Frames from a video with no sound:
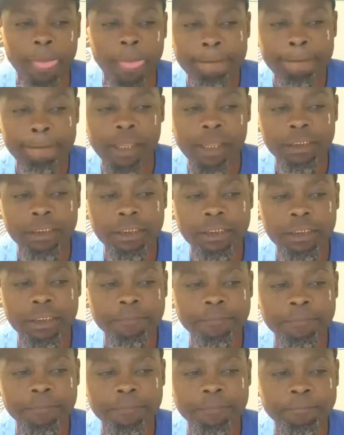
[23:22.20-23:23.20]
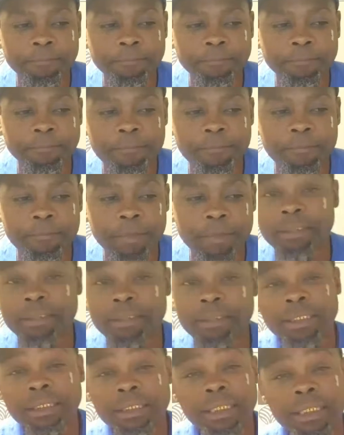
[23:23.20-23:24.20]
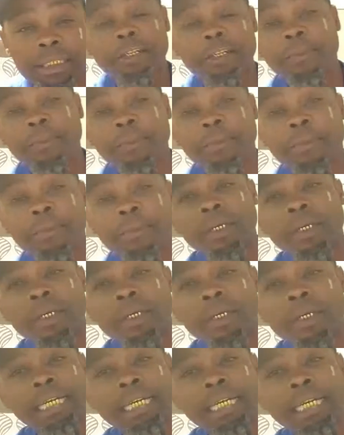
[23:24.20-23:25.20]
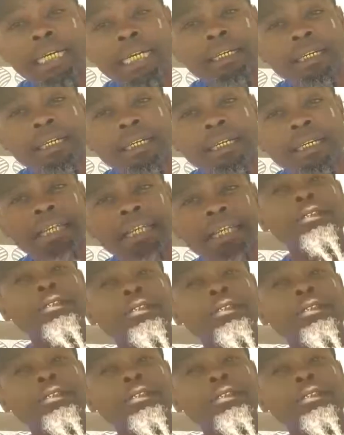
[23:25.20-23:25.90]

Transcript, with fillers: um, I just let it go, bro. I actually it's